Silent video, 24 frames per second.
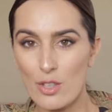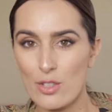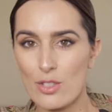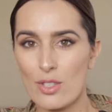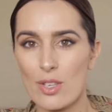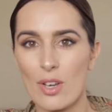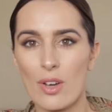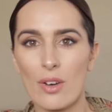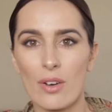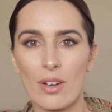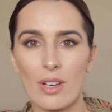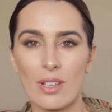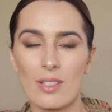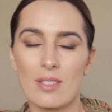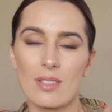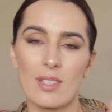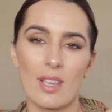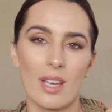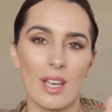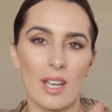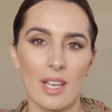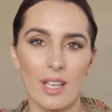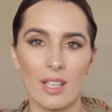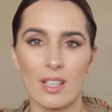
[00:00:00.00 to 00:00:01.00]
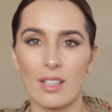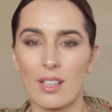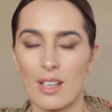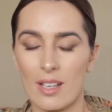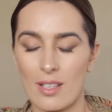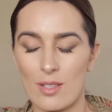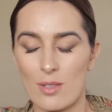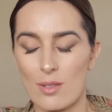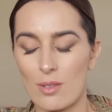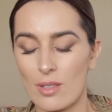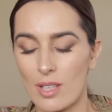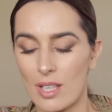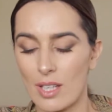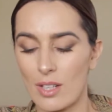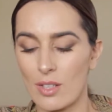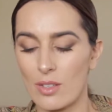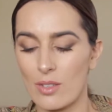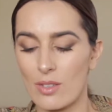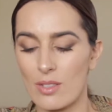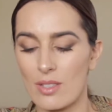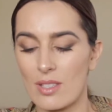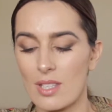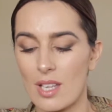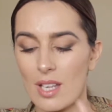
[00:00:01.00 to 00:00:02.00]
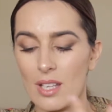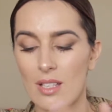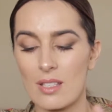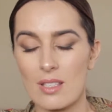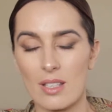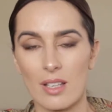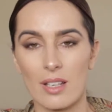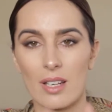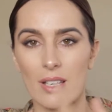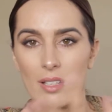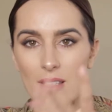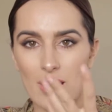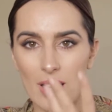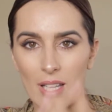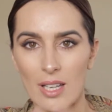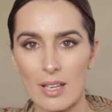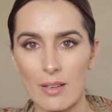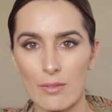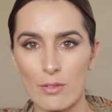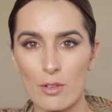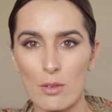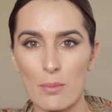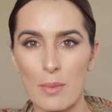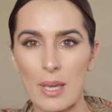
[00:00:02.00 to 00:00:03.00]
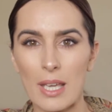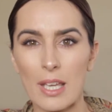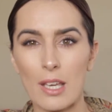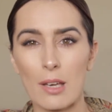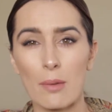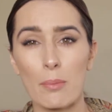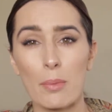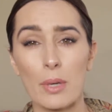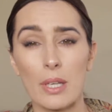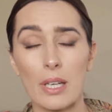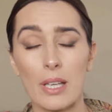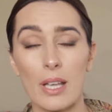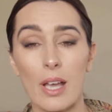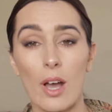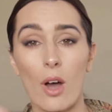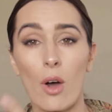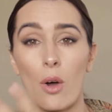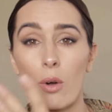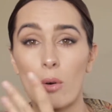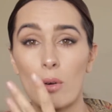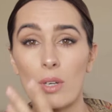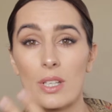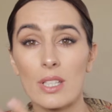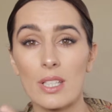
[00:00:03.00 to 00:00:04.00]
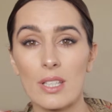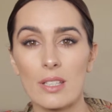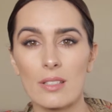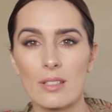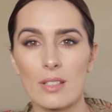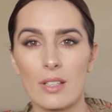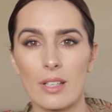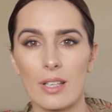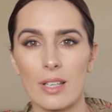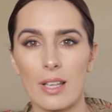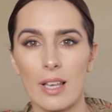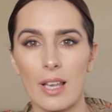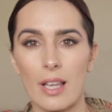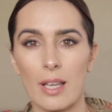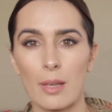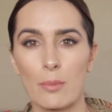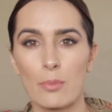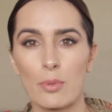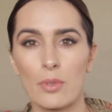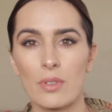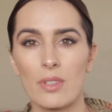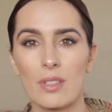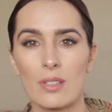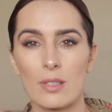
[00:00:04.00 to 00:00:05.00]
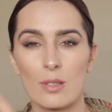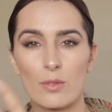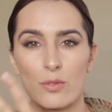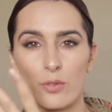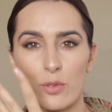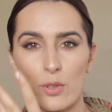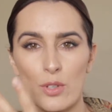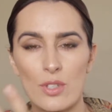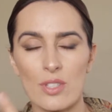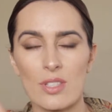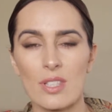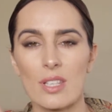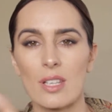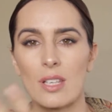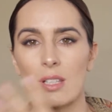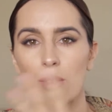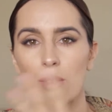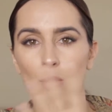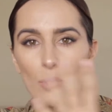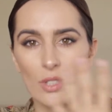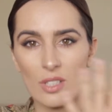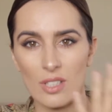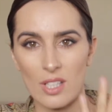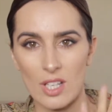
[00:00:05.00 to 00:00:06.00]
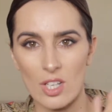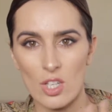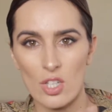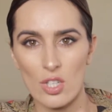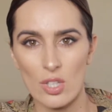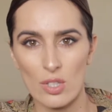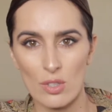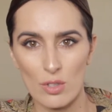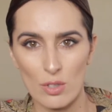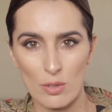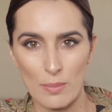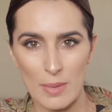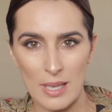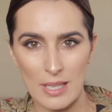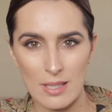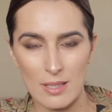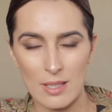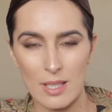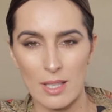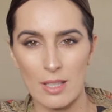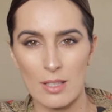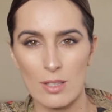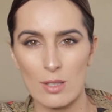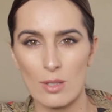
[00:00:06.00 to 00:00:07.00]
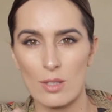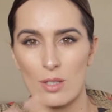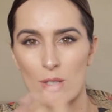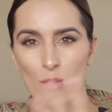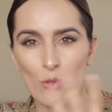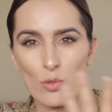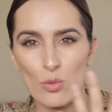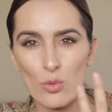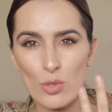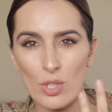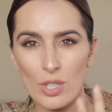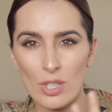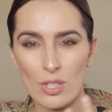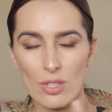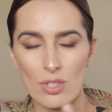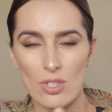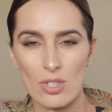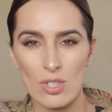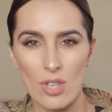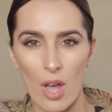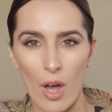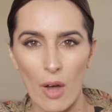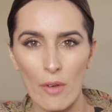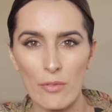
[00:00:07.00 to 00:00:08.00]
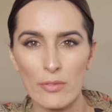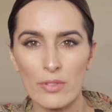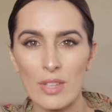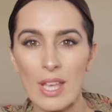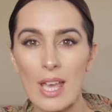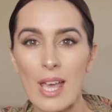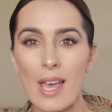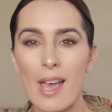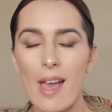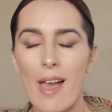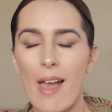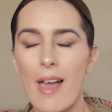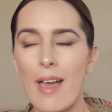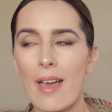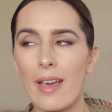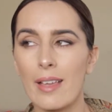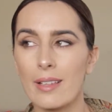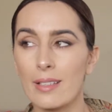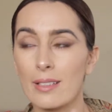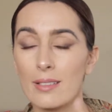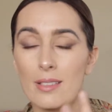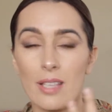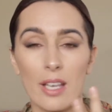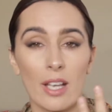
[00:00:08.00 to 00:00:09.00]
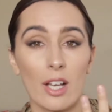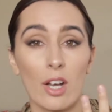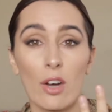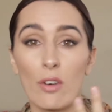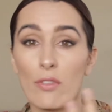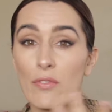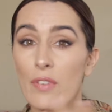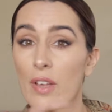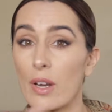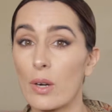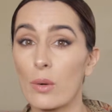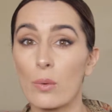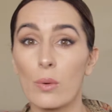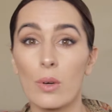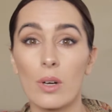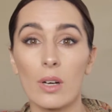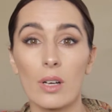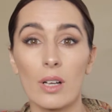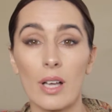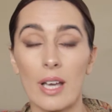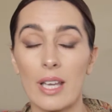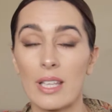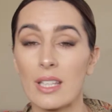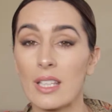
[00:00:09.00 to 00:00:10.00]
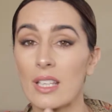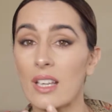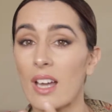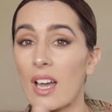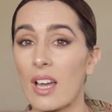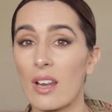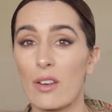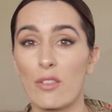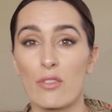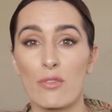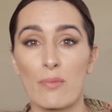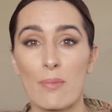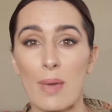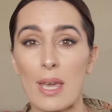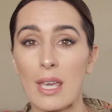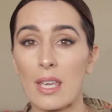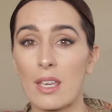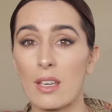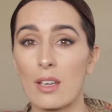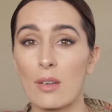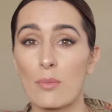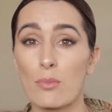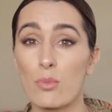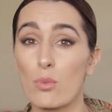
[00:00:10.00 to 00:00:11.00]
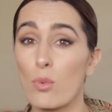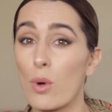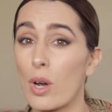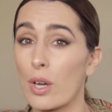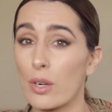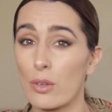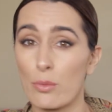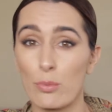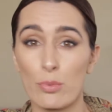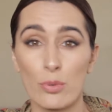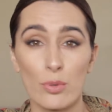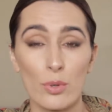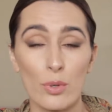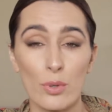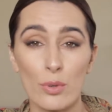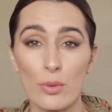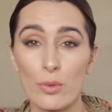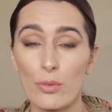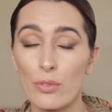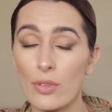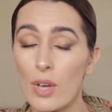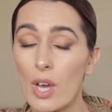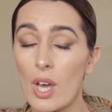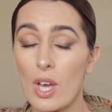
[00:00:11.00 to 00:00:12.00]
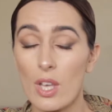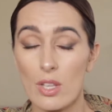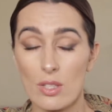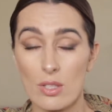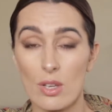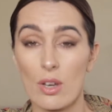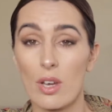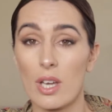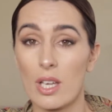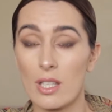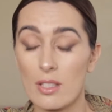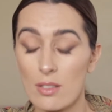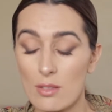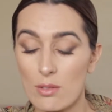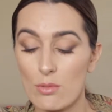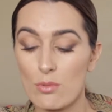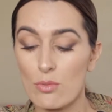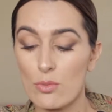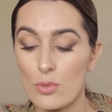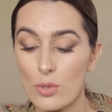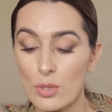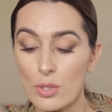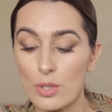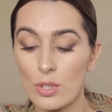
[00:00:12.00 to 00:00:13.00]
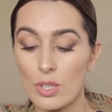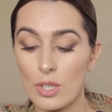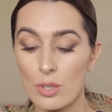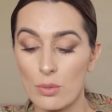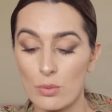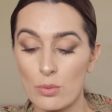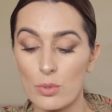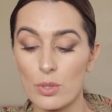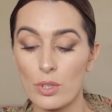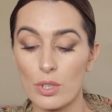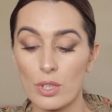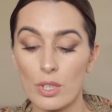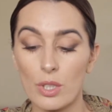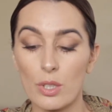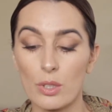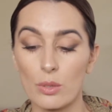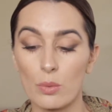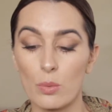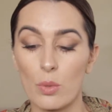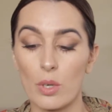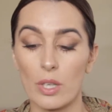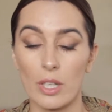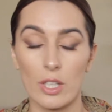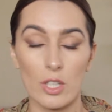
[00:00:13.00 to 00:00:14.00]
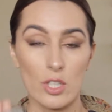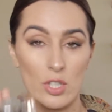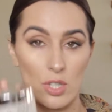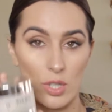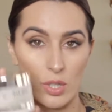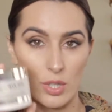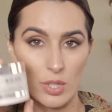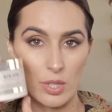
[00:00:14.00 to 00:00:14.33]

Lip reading: So it's like, as you can understand, it's gonna take off the makeup, but it already is gonna like put this first hydration to my skin. So it's really soft and it takes off very well any kind of makeup, waterproof. So it's a really, really good one to show